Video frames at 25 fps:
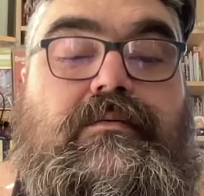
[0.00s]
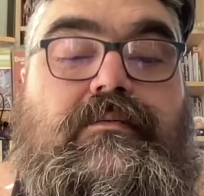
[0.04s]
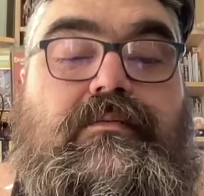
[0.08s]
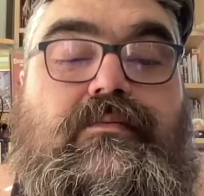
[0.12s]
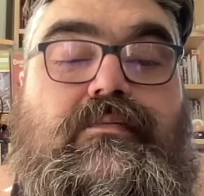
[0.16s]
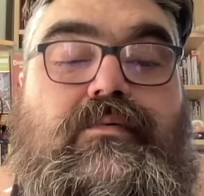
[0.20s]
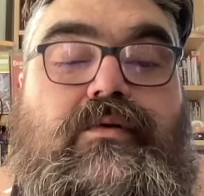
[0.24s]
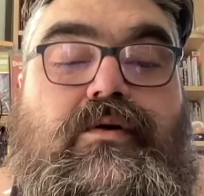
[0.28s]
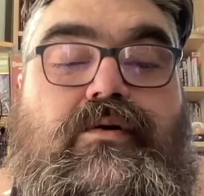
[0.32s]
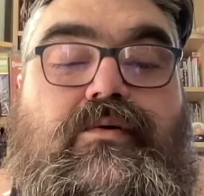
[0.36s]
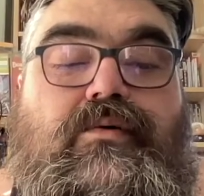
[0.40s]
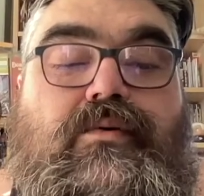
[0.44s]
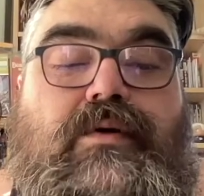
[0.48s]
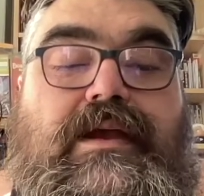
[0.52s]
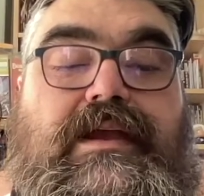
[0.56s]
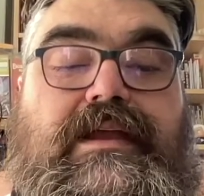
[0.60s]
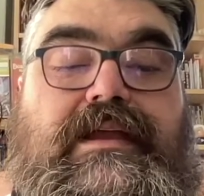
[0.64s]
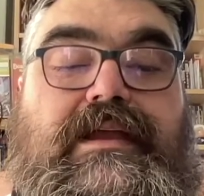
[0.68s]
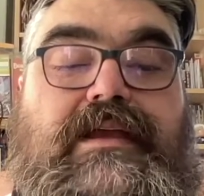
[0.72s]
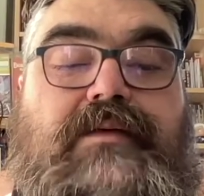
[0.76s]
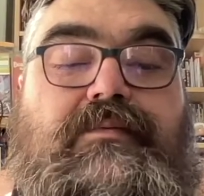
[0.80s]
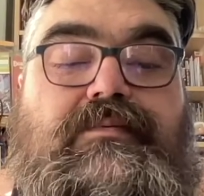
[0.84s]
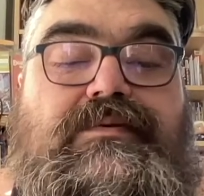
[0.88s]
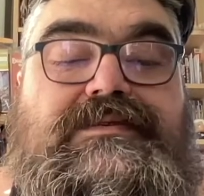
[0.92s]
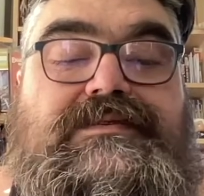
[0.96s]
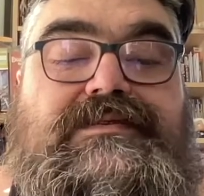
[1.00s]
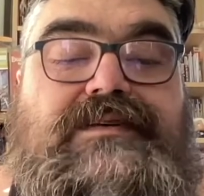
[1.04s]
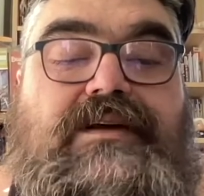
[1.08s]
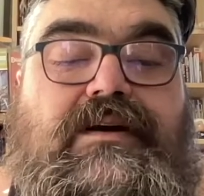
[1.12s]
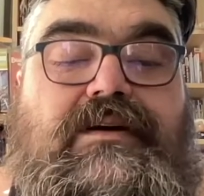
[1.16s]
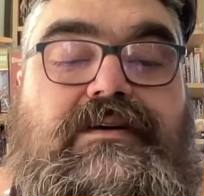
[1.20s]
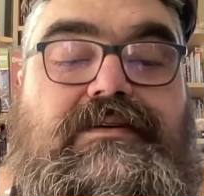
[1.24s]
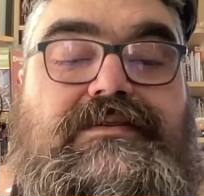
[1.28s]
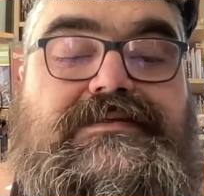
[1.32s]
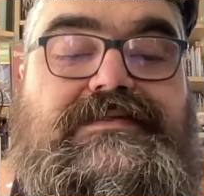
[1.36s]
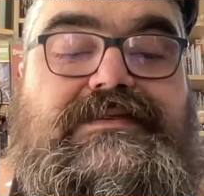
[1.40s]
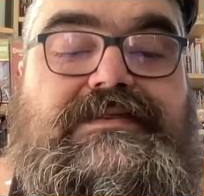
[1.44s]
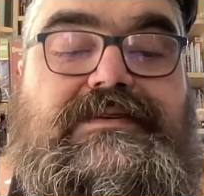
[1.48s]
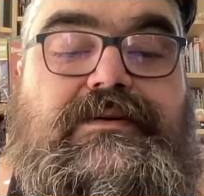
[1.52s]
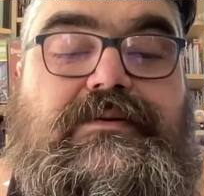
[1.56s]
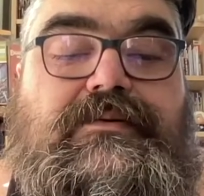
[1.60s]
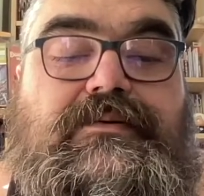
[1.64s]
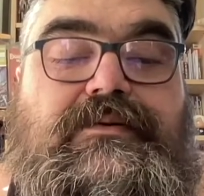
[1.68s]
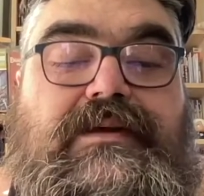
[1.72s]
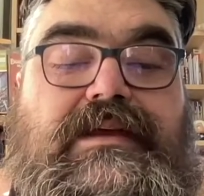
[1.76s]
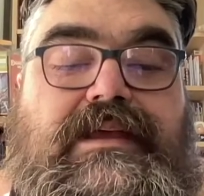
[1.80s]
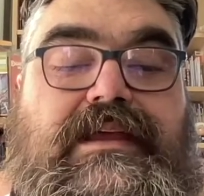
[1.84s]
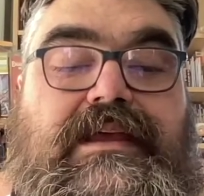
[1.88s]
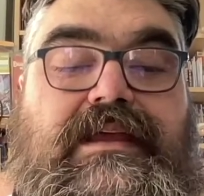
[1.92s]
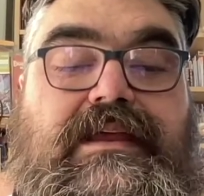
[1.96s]
real quick, it was
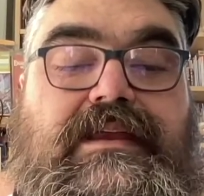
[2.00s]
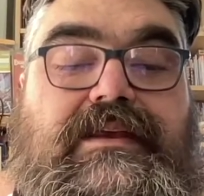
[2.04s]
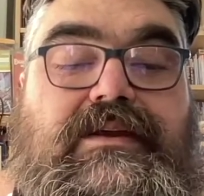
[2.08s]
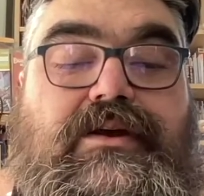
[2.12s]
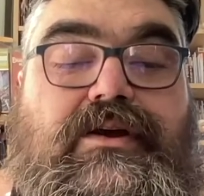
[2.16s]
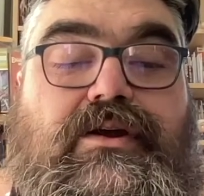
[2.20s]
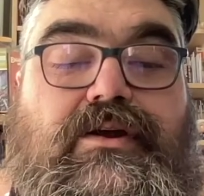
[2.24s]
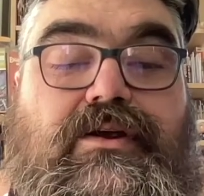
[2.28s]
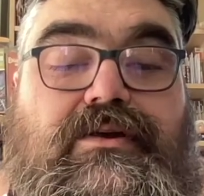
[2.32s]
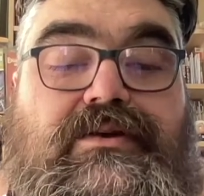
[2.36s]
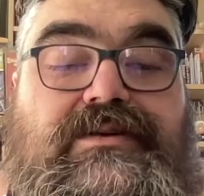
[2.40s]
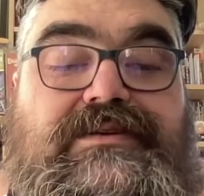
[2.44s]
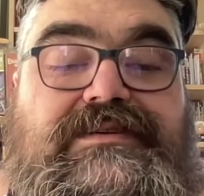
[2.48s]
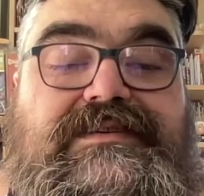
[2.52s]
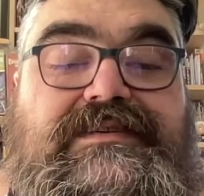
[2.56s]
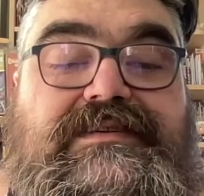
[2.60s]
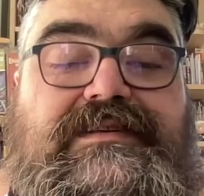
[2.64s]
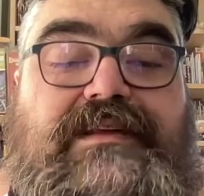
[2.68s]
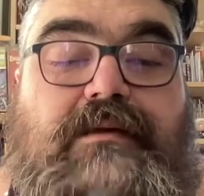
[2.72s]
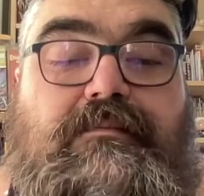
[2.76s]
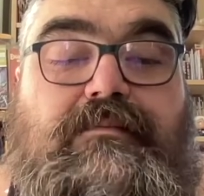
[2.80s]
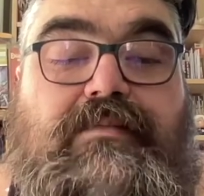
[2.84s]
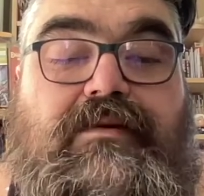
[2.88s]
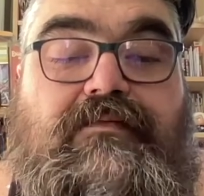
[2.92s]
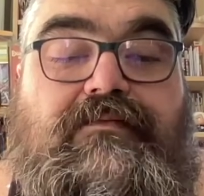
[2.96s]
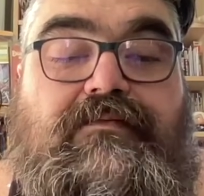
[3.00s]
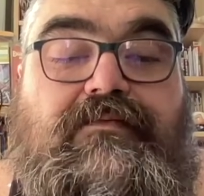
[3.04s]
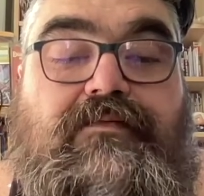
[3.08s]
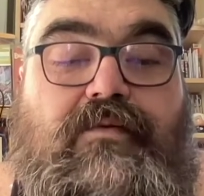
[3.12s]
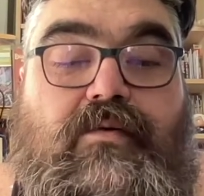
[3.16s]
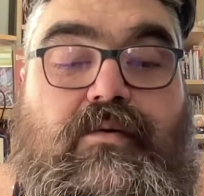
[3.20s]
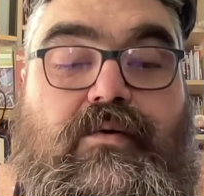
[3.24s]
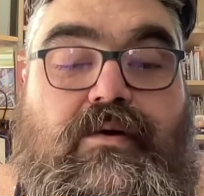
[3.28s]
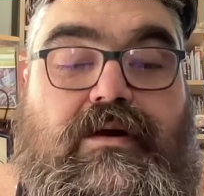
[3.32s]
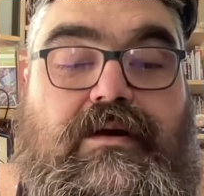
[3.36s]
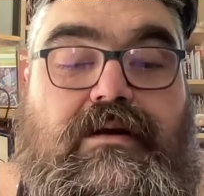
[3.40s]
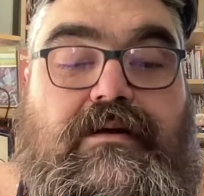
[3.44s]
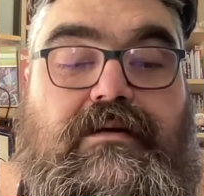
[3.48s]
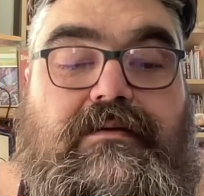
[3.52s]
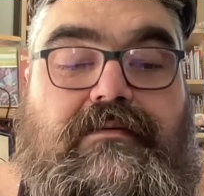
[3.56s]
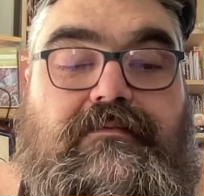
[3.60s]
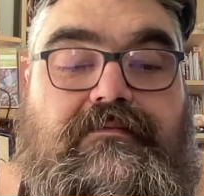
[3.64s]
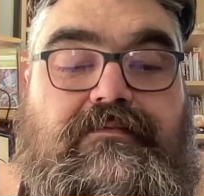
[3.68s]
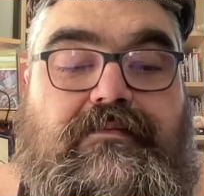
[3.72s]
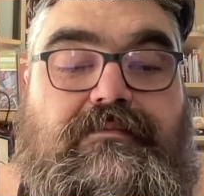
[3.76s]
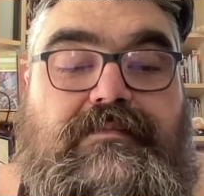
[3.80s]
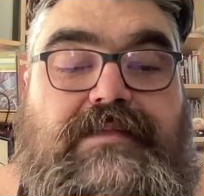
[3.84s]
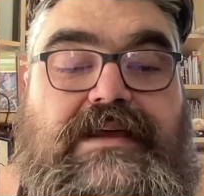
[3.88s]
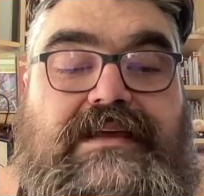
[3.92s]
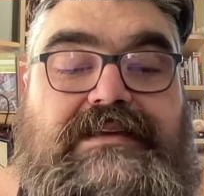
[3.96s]
also in Hearse number 4
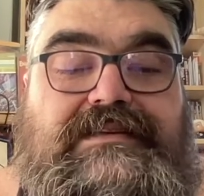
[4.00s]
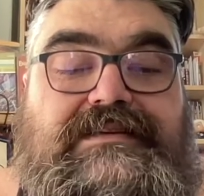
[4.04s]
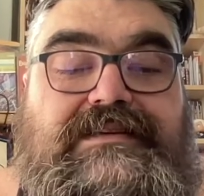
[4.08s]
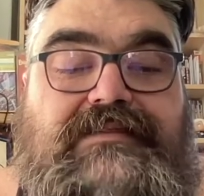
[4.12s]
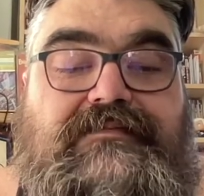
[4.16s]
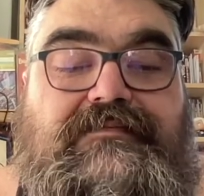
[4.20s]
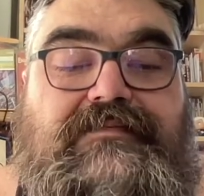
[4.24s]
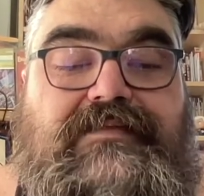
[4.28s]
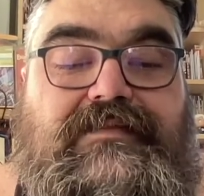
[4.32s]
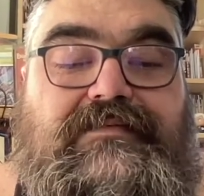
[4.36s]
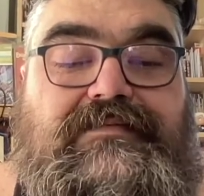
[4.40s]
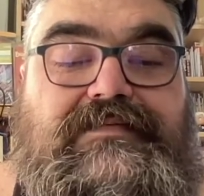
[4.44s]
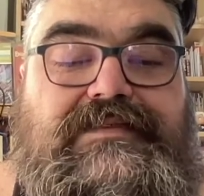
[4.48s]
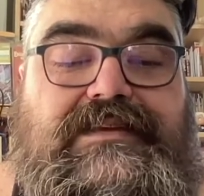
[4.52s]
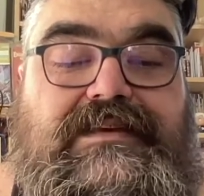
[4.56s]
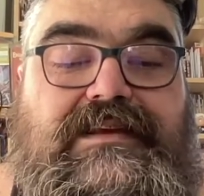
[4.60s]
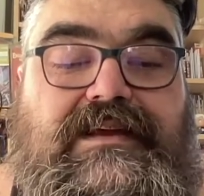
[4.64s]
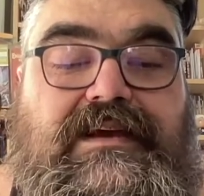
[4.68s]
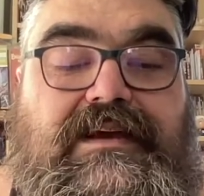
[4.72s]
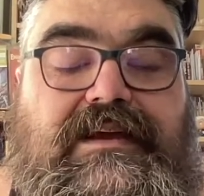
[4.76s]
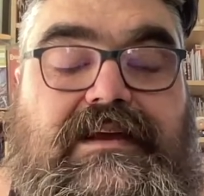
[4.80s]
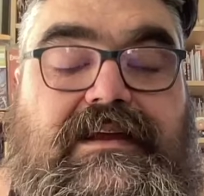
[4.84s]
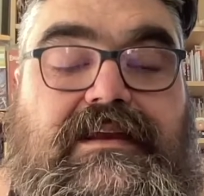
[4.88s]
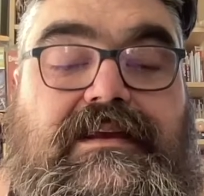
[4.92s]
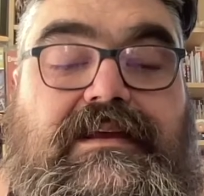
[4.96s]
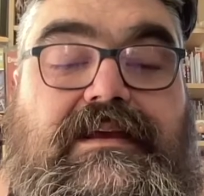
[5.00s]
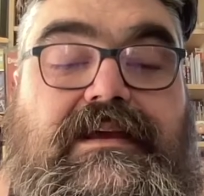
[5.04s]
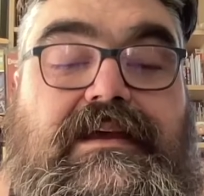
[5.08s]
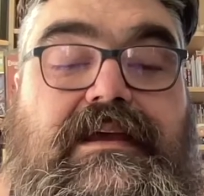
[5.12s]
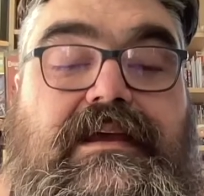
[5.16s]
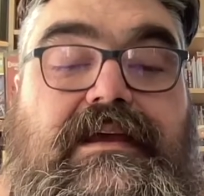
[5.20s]
from 1959,